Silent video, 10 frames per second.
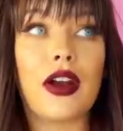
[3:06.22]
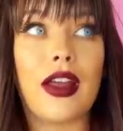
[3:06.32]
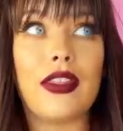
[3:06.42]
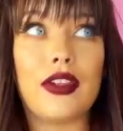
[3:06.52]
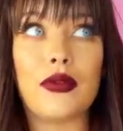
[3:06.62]

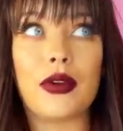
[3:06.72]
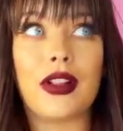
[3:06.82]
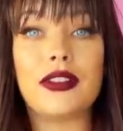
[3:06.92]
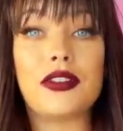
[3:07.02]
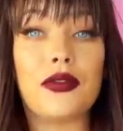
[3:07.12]
and then you
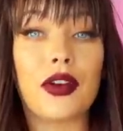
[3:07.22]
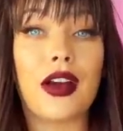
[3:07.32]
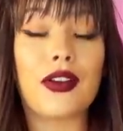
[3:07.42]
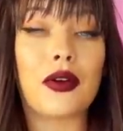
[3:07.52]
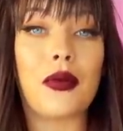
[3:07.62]
realize you
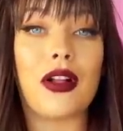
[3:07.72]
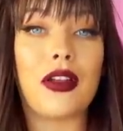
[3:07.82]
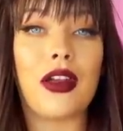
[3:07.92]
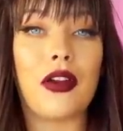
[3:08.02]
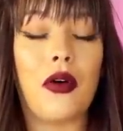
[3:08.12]
forgot your
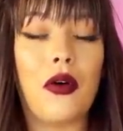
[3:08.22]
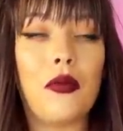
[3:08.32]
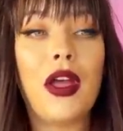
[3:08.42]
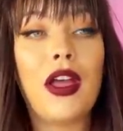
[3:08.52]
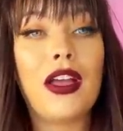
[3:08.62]
wallet at
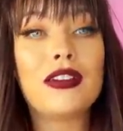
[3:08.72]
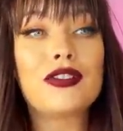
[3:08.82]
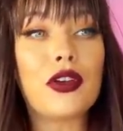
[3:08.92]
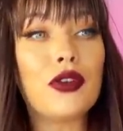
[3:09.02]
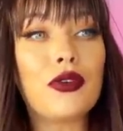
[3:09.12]
home.
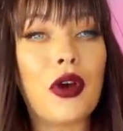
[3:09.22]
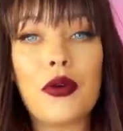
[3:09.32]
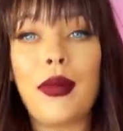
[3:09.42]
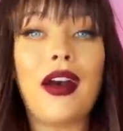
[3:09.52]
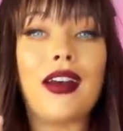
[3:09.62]
So you
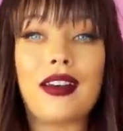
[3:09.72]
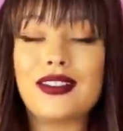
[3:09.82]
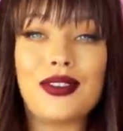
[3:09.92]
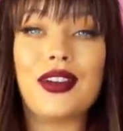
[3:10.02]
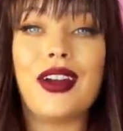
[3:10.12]
go back
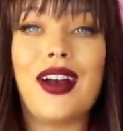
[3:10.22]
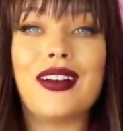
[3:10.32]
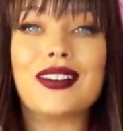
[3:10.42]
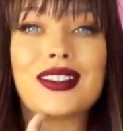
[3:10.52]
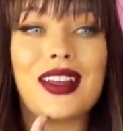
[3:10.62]
to your
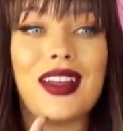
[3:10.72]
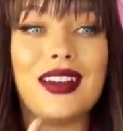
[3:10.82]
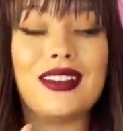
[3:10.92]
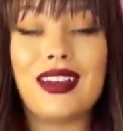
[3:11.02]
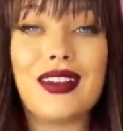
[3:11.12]
house
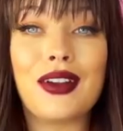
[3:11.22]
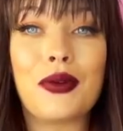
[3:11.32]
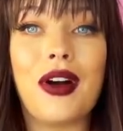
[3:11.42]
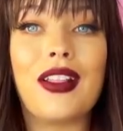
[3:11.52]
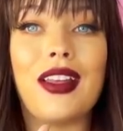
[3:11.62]
and get your
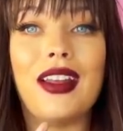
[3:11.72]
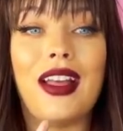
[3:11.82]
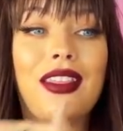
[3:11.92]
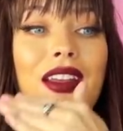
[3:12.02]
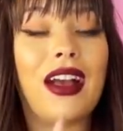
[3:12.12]
wallet
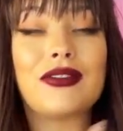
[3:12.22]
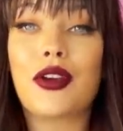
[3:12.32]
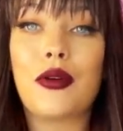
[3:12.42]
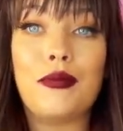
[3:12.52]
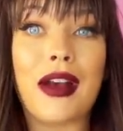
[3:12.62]
and then have to
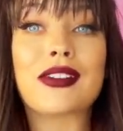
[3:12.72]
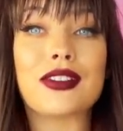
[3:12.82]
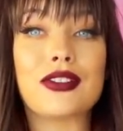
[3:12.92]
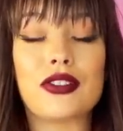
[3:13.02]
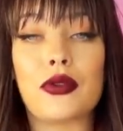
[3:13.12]
go back
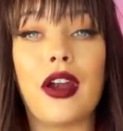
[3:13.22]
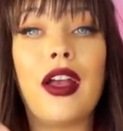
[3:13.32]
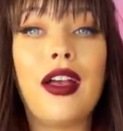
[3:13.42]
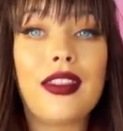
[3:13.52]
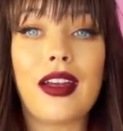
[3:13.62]
to the store.
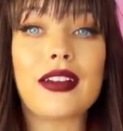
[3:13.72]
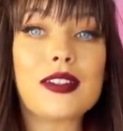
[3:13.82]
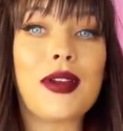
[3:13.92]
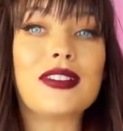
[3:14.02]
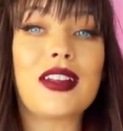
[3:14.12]
That is
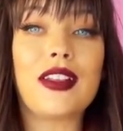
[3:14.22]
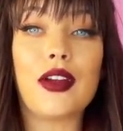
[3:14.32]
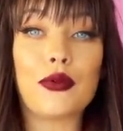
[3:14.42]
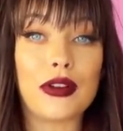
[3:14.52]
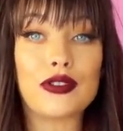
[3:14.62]
basically
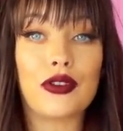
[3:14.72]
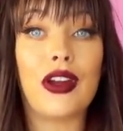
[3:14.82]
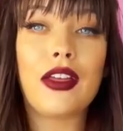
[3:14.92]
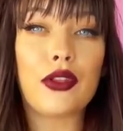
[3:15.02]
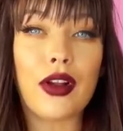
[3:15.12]
a
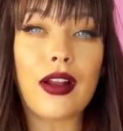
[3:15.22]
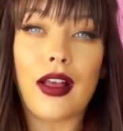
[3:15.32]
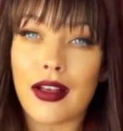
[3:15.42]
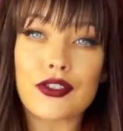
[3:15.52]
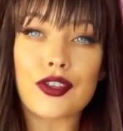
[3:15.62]
retrograde. They're not
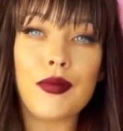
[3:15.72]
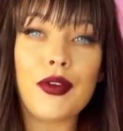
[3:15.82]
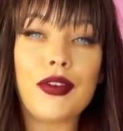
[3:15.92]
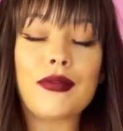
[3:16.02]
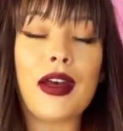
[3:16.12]
actually
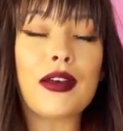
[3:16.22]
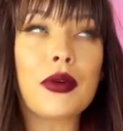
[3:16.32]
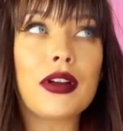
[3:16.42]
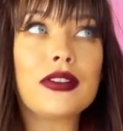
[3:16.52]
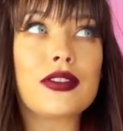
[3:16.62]
moving
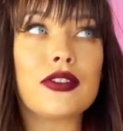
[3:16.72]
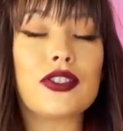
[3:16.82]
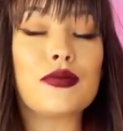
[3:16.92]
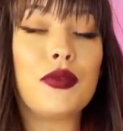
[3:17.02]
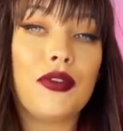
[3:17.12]
backwards, they're
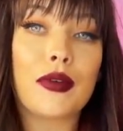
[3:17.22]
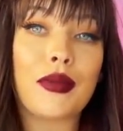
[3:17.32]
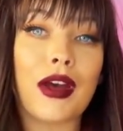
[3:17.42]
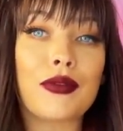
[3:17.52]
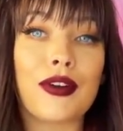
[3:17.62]
just moving
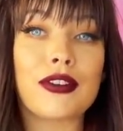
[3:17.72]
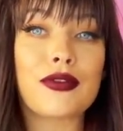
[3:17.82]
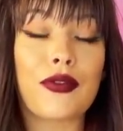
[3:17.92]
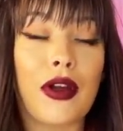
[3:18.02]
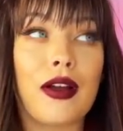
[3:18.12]
backwards
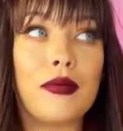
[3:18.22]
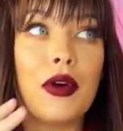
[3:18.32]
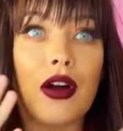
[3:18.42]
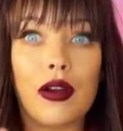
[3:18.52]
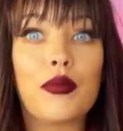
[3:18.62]
from
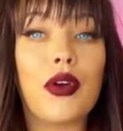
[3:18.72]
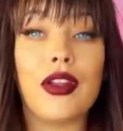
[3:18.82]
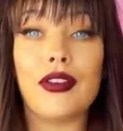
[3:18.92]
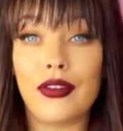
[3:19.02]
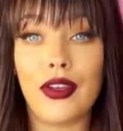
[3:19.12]
our
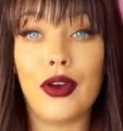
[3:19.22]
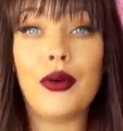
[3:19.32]
point of view.